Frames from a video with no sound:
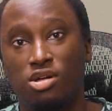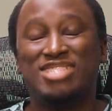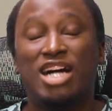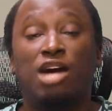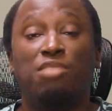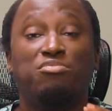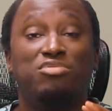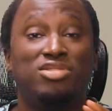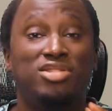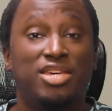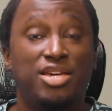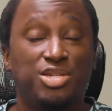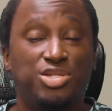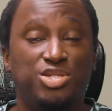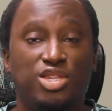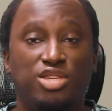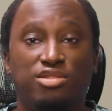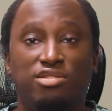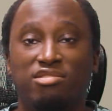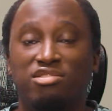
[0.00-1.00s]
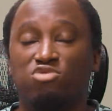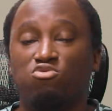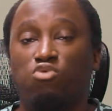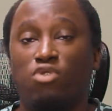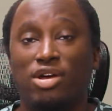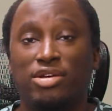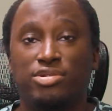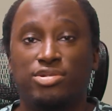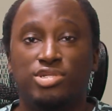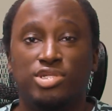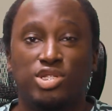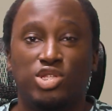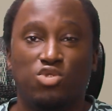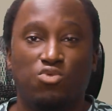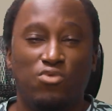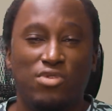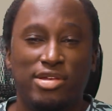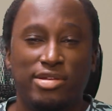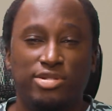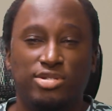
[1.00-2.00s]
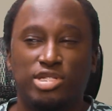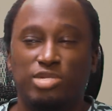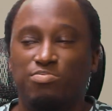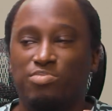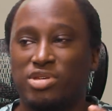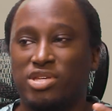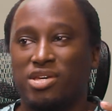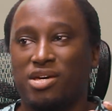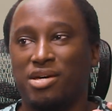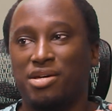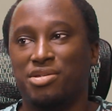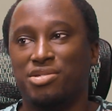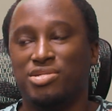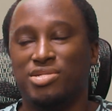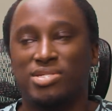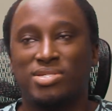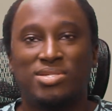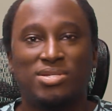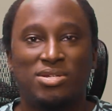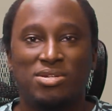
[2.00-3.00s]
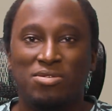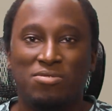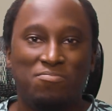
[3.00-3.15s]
I'll be nixing the questions of the week just because